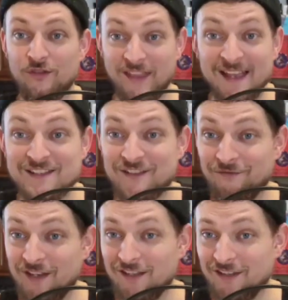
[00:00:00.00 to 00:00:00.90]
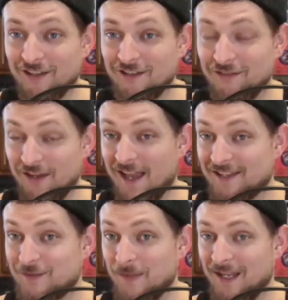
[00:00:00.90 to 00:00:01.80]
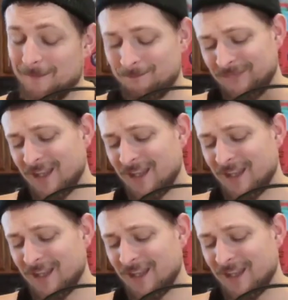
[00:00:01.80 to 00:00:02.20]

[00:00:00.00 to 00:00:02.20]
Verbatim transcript: That's convenient, if you ask me.